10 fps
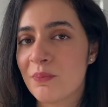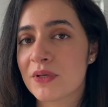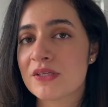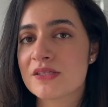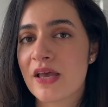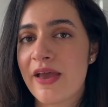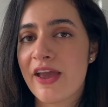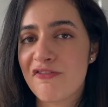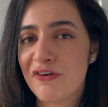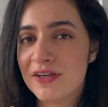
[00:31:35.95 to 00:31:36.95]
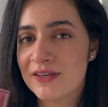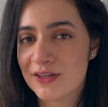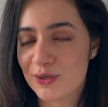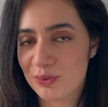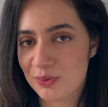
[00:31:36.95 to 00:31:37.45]
because if I
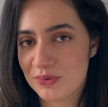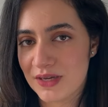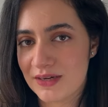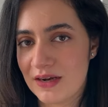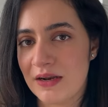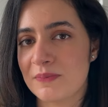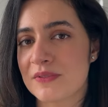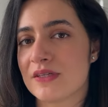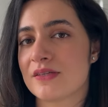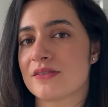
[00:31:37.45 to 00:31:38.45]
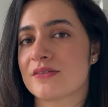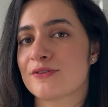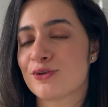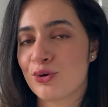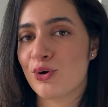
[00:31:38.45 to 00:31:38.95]
knew that
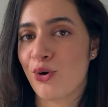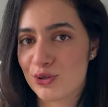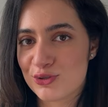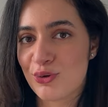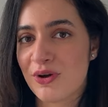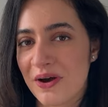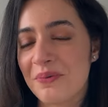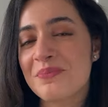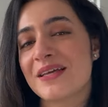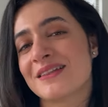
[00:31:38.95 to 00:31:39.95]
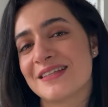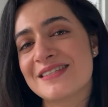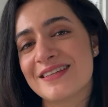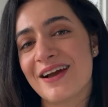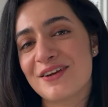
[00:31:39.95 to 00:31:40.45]
lipsticks could also come in
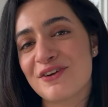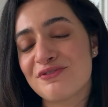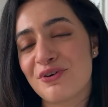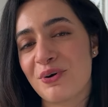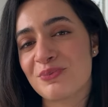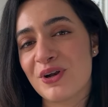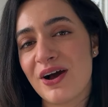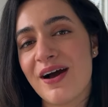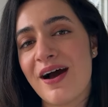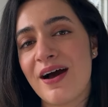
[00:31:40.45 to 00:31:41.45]
this kind of formula,